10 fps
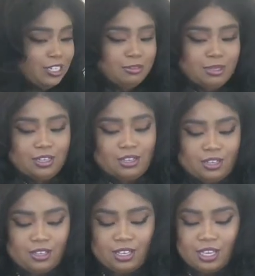
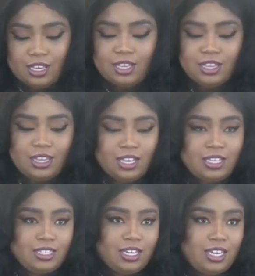gentlemen,
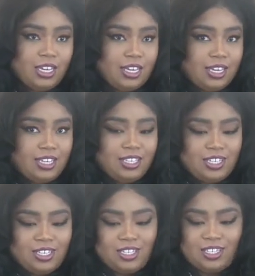this
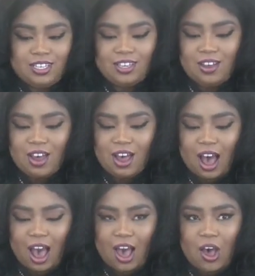is
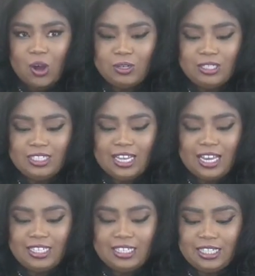our
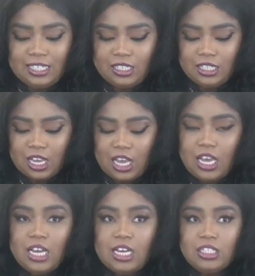Texas
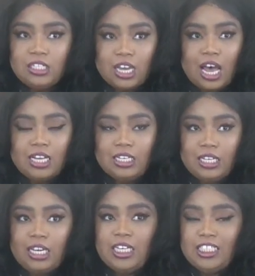
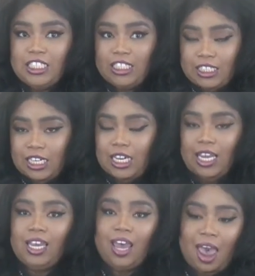chocolate
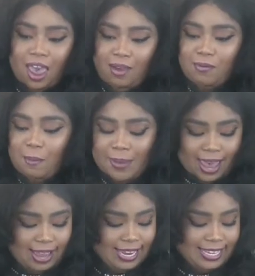sheet cake from
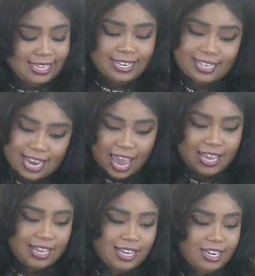back in the
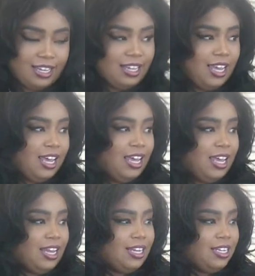day, honey.
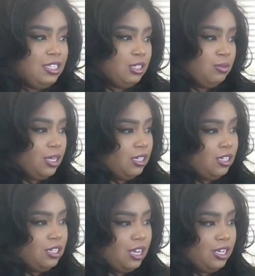And this is what it
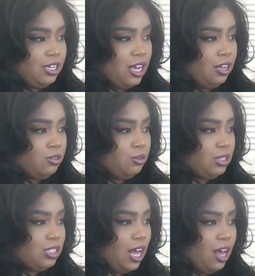looked like. You got a little
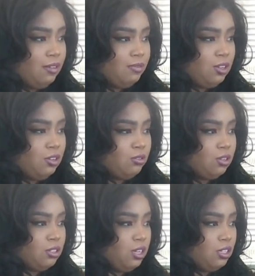side view.
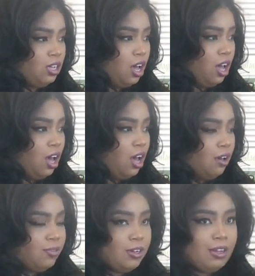Dun, dun,
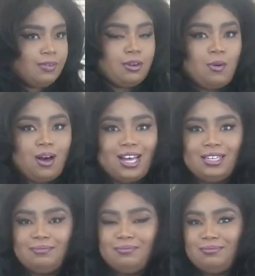dun. Feel like Vanna
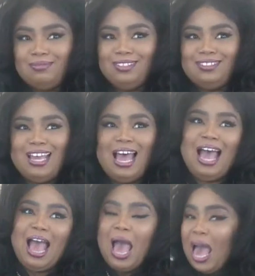White.
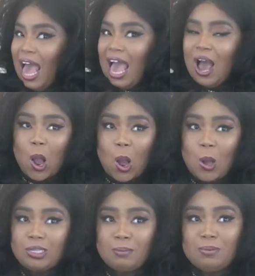Or
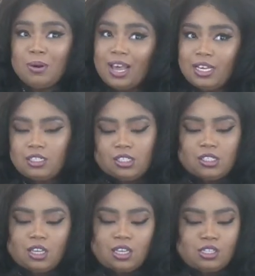on the
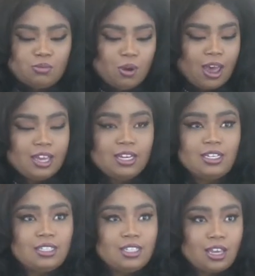price. It's right,
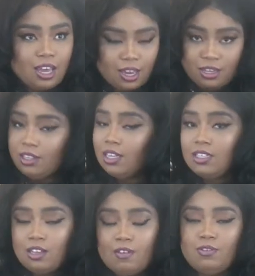honey. This cake
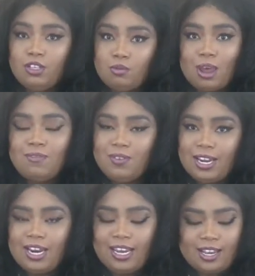is definitely right for
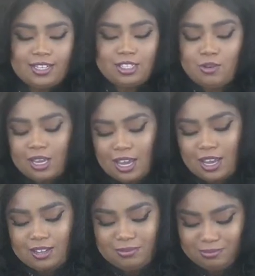that ass,
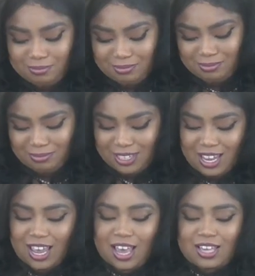okay?
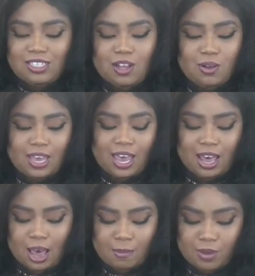So,
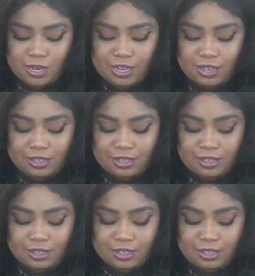yeah. I'm going